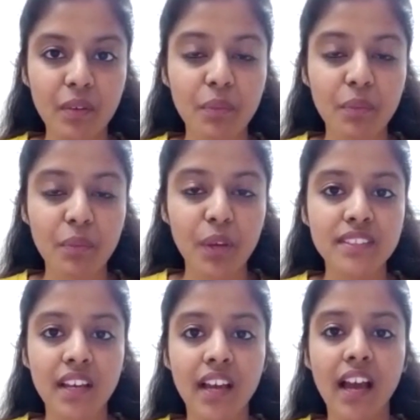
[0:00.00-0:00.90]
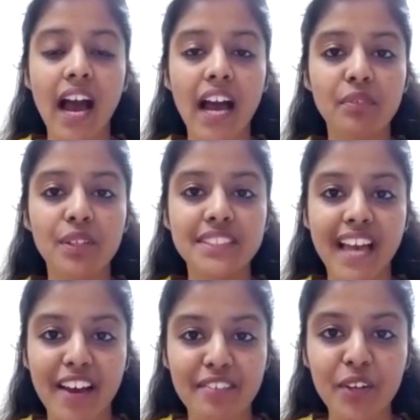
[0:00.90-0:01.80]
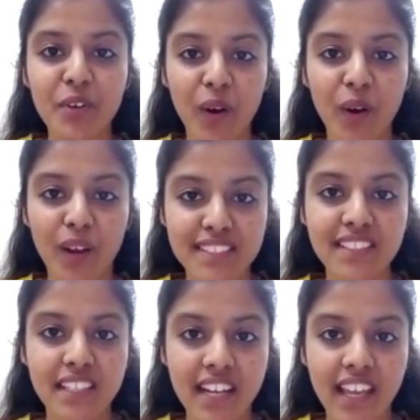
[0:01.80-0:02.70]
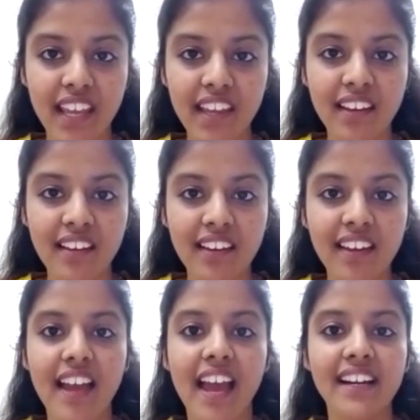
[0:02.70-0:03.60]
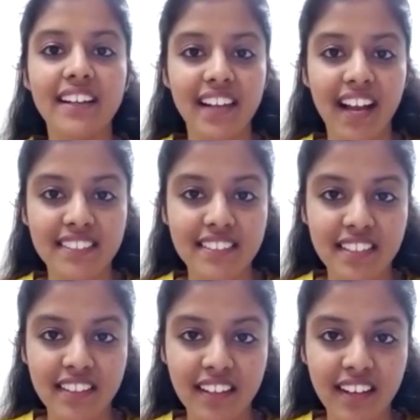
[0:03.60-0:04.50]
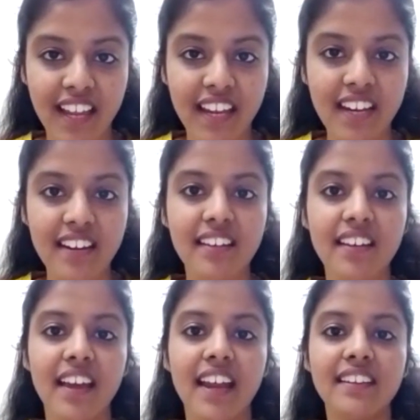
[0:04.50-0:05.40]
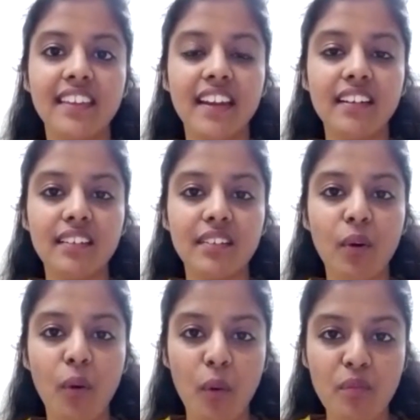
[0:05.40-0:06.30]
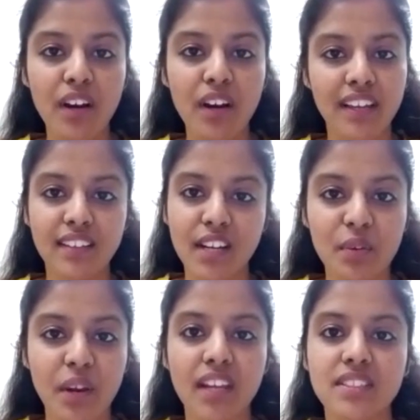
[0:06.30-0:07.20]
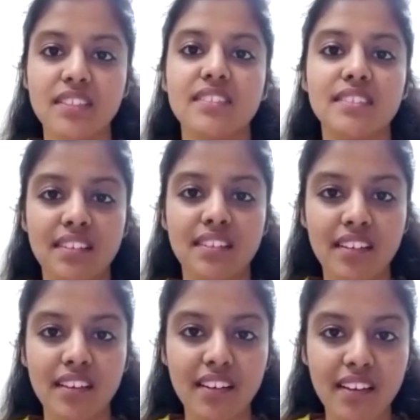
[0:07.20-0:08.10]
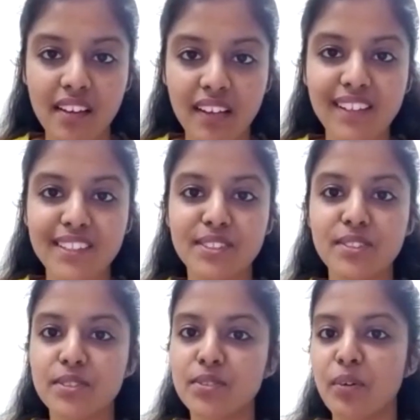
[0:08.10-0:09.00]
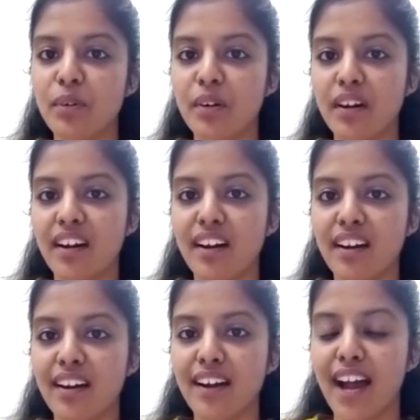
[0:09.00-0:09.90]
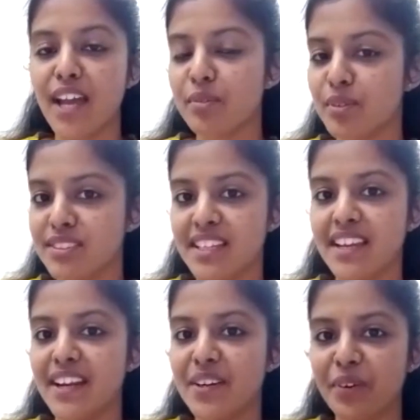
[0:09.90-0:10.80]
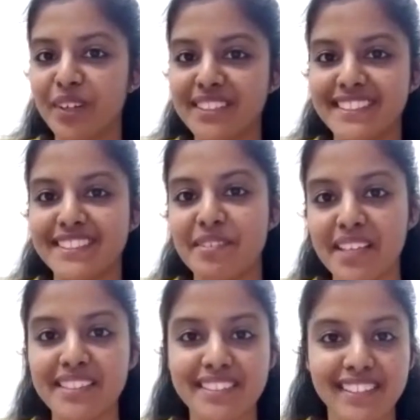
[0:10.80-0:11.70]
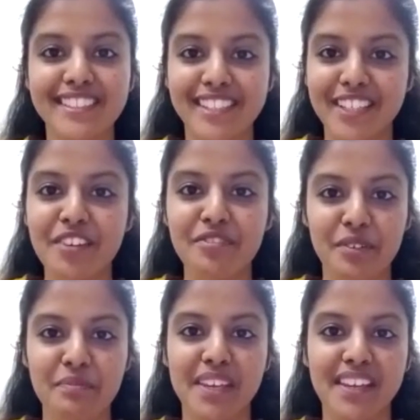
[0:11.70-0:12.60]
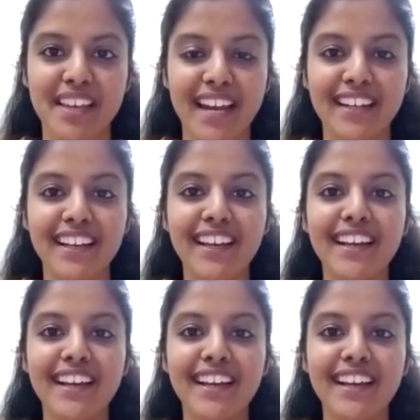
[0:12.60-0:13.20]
because i was having college in the day and classes in the night and then homework in the durations so uh, i would say it was an amazing journey for me and